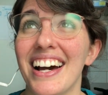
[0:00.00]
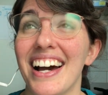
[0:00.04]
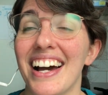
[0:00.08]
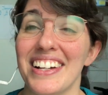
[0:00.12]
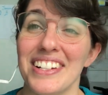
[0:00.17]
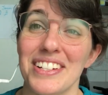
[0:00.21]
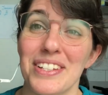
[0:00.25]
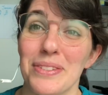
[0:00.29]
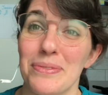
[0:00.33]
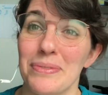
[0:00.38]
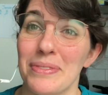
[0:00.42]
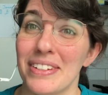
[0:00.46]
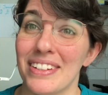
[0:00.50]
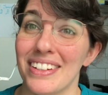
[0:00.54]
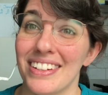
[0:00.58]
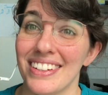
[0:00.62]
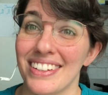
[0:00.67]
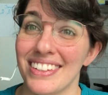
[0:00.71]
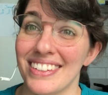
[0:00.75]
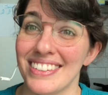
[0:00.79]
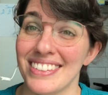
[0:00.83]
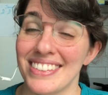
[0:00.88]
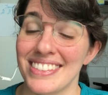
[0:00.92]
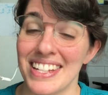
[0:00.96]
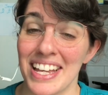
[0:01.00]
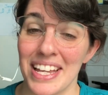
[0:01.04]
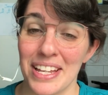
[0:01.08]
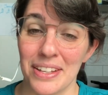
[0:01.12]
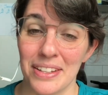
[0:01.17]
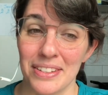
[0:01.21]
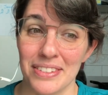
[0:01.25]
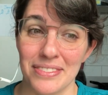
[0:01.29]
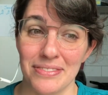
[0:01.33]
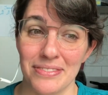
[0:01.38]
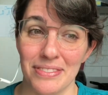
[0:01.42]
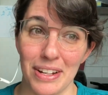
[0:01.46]
I just want to take
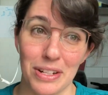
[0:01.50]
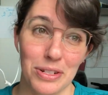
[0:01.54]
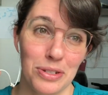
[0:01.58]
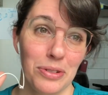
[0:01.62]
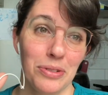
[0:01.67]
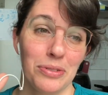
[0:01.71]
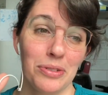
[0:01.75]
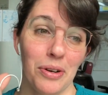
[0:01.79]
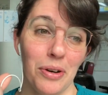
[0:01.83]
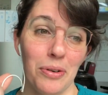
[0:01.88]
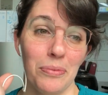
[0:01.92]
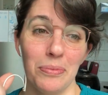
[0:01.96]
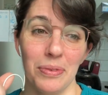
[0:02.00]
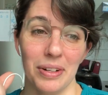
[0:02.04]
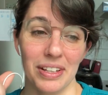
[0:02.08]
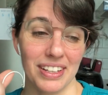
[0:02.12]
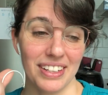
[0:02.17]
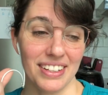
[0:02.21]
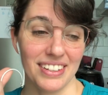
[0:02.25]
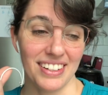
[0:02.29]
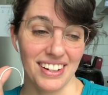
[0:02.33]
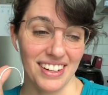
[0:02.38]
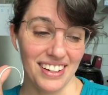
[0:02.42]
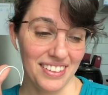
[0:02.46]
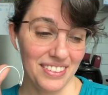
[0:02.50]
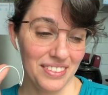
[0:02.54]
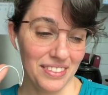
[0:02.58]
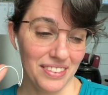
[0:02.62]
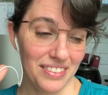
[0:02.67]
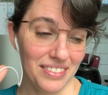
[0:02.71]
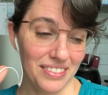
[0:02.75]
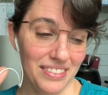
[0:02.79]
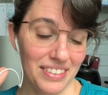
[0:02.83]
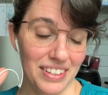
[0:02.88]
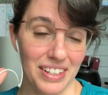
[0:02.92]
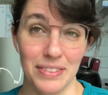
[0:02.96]
his fine-tooth comb with it,
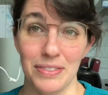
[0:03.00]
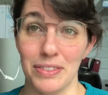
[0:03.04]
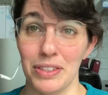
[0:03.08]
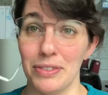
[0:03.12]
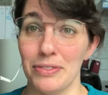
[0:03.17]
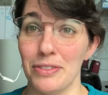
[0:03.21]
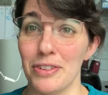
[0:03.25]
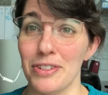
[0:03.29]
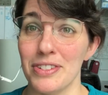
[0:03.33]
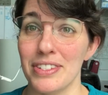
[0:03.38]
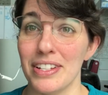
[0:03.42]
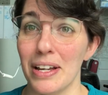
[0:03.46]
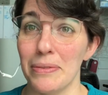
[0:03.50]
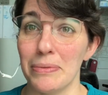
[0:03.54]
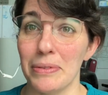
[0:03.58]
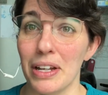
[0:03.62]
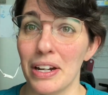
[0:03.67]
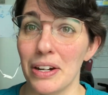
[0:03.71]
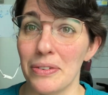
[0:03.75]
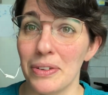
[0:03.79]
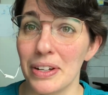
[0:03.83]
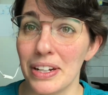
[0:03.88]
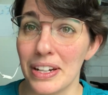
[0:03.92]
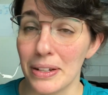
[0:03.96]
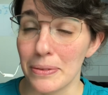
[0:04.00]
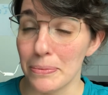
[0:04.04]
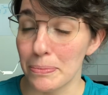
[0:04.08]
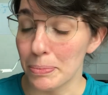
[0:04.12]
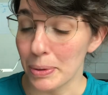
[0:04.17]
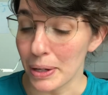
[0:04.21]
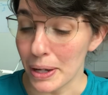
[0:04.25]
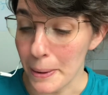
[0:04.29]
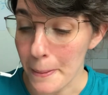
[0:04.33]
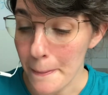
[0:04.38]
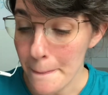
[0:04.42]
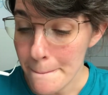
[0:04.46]
even the first time that I read it.
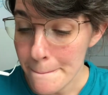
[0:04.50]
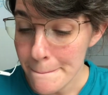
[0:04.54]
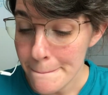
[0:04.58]
But